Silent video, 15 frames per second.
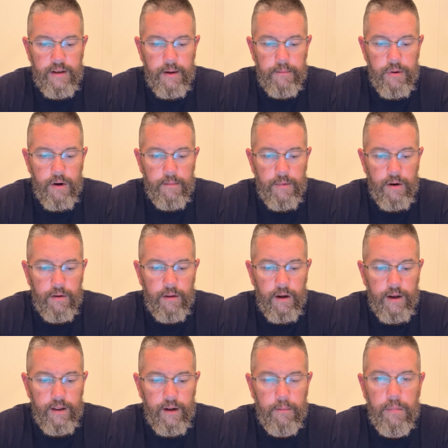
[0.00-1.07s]
They put them on
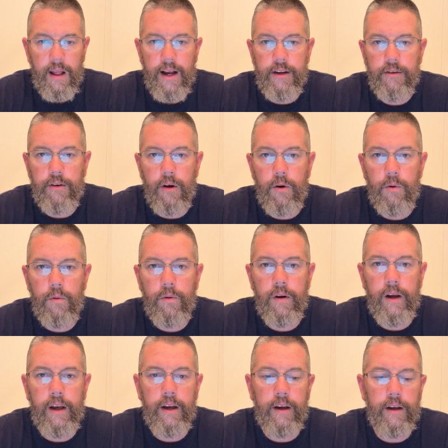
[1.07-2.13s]
like their Blackstone,
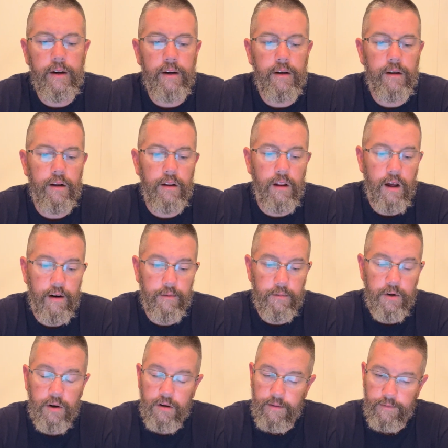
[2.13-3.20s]
and a lot of them
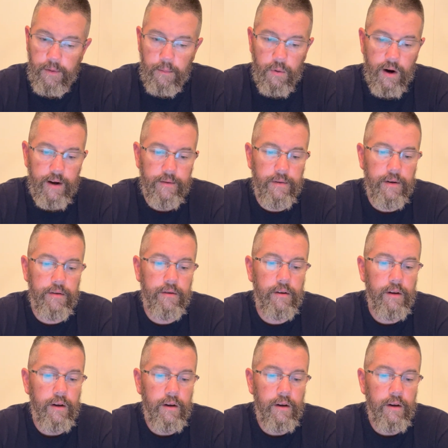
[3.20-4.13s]
cook them for breakfast.